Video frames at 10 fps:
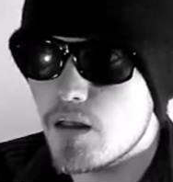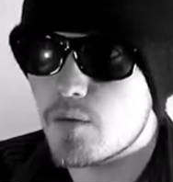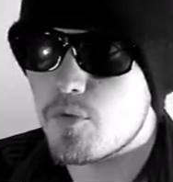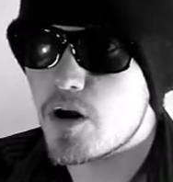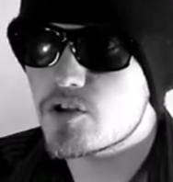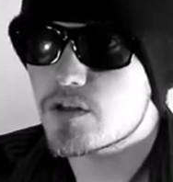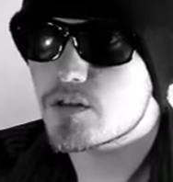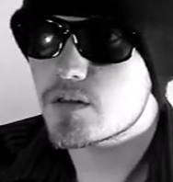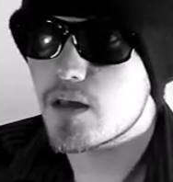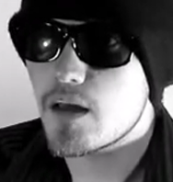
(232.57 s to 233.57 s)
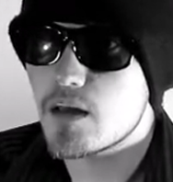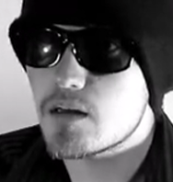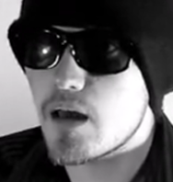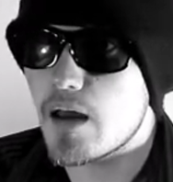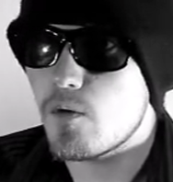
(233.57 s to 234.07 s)
The projects
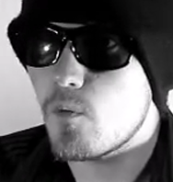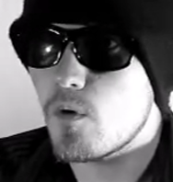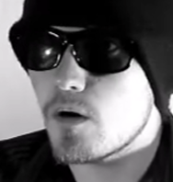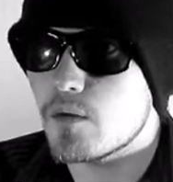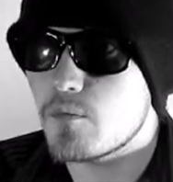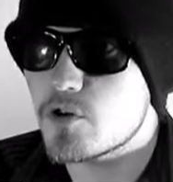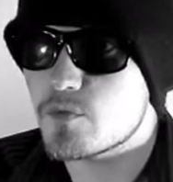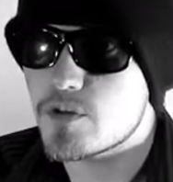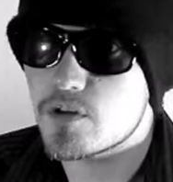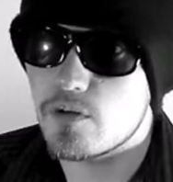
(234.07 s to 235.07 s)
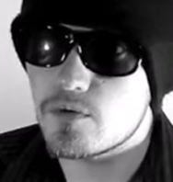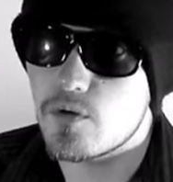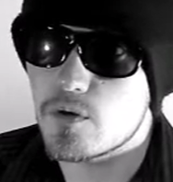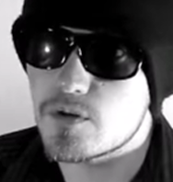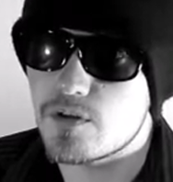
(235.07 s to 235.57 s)
that I want to push myself
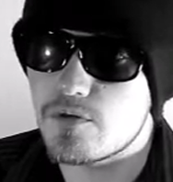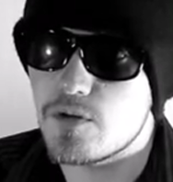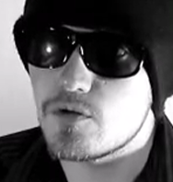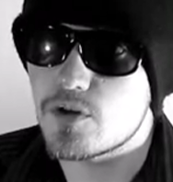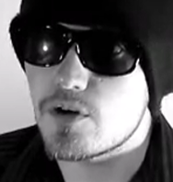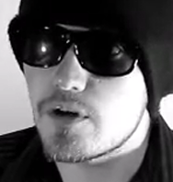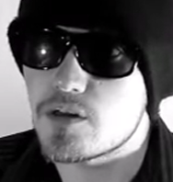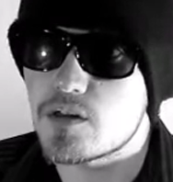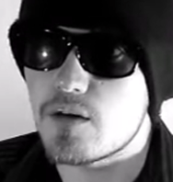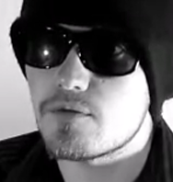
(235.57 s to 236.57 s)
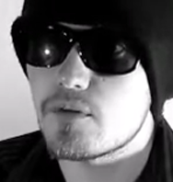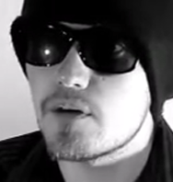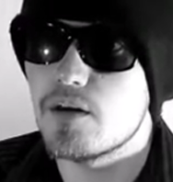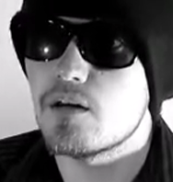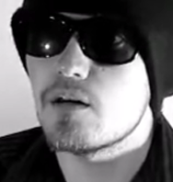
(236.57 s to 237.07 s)
towards in the future is
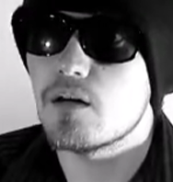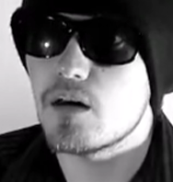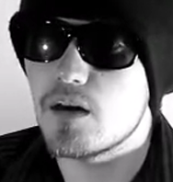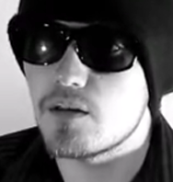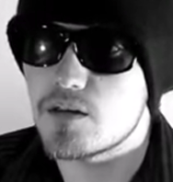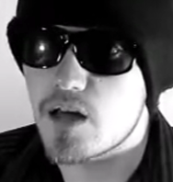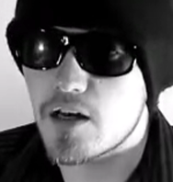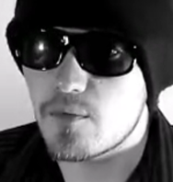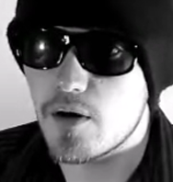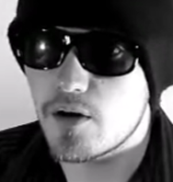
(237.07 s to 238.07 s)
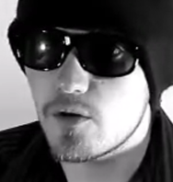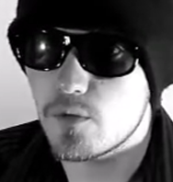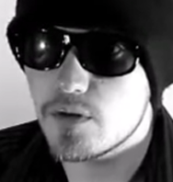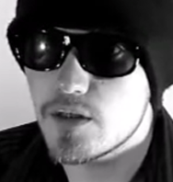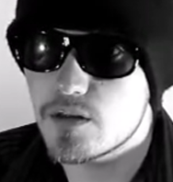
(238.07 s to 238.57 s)
definitely getting the documentary
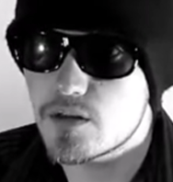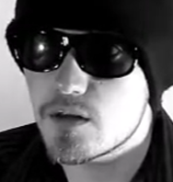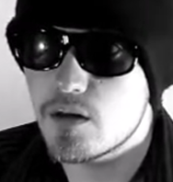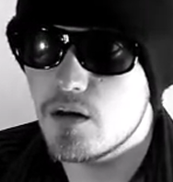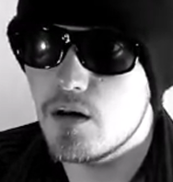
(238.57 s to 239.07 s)
released,